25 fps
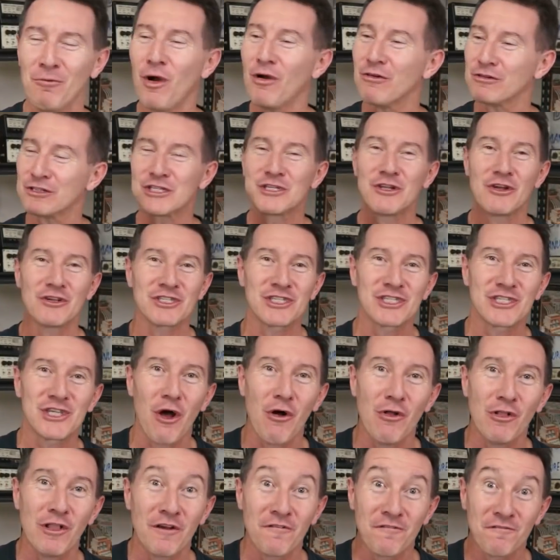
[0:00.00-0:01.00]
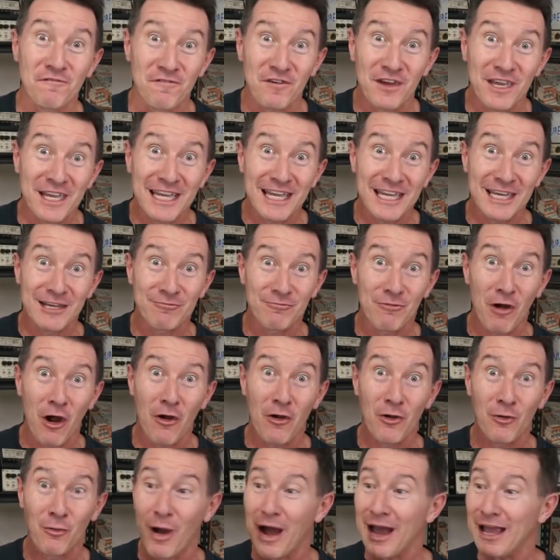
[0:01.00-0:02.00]
Well, it's not solar freaking
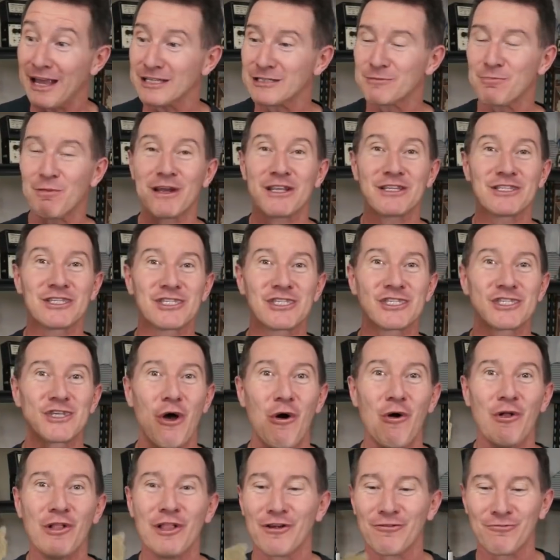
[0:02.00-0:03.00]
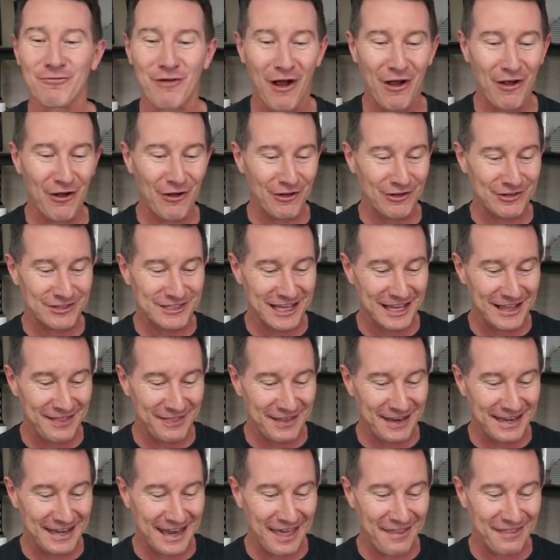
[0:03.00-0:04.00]
roadways, but it's solar roads
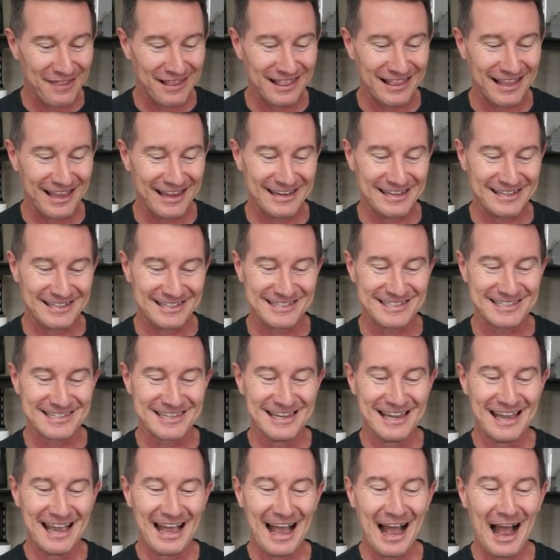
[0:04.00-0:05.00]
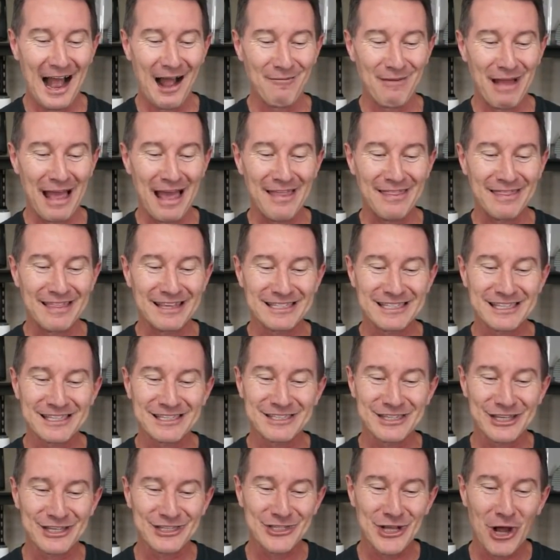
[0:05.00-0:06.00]
in the Netherlands. And this
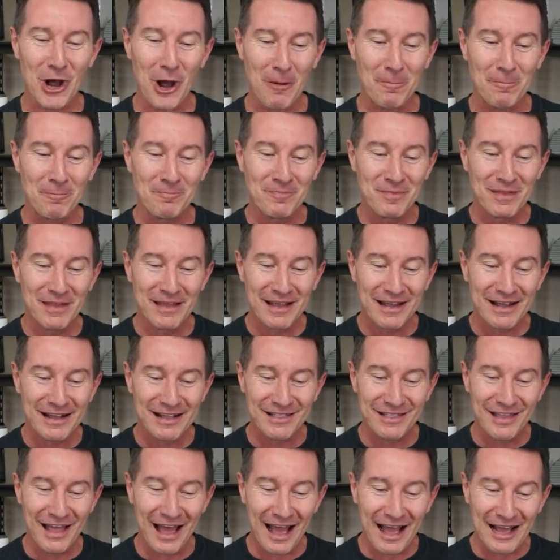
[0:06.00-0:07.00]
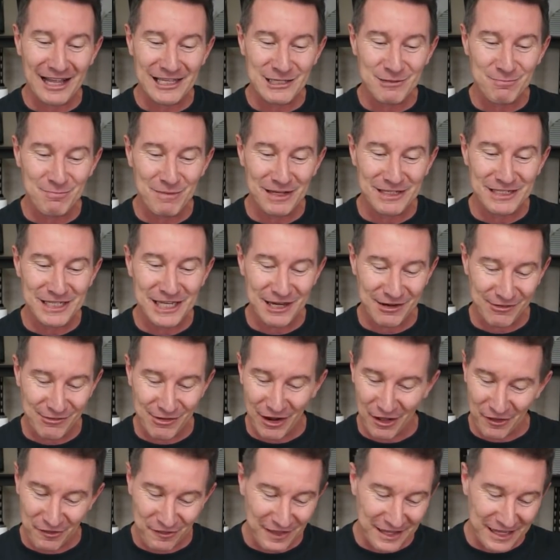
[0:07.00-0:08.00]
is the top glass
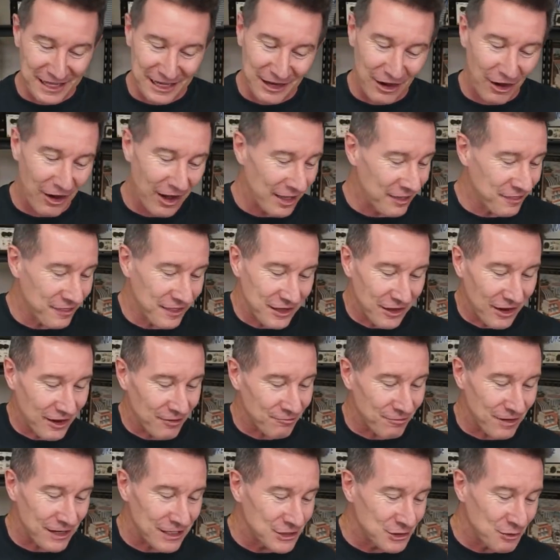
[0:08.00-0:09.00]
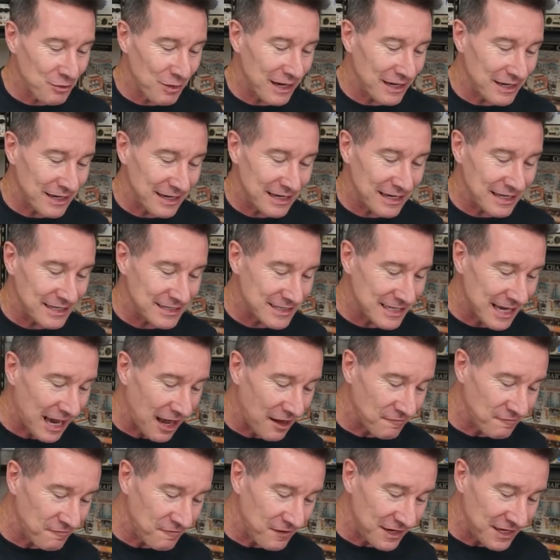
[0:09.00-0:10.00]
material. I think I retweeted his
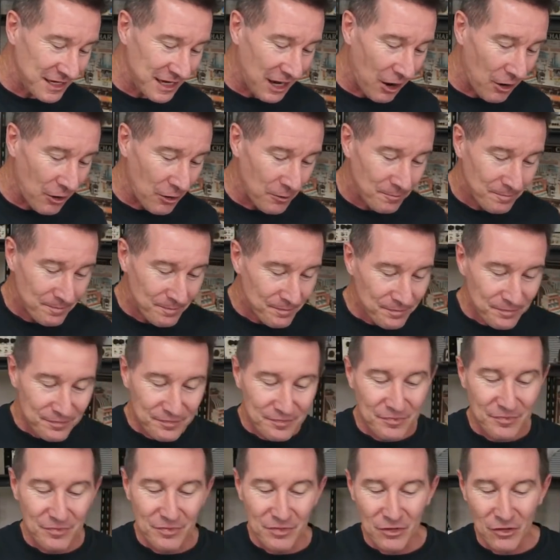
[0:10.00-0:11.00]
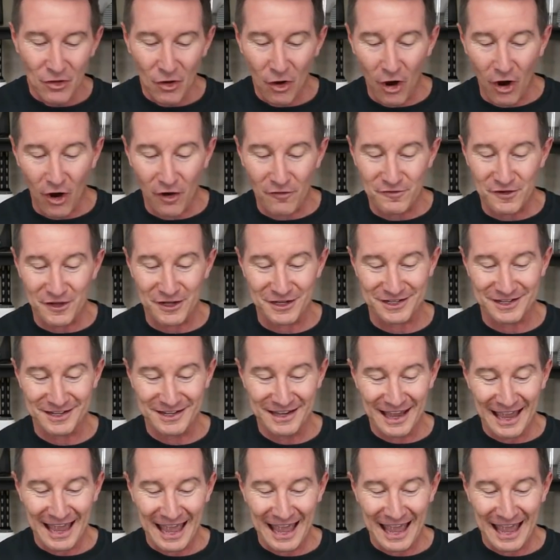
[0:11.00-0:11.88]
video of it.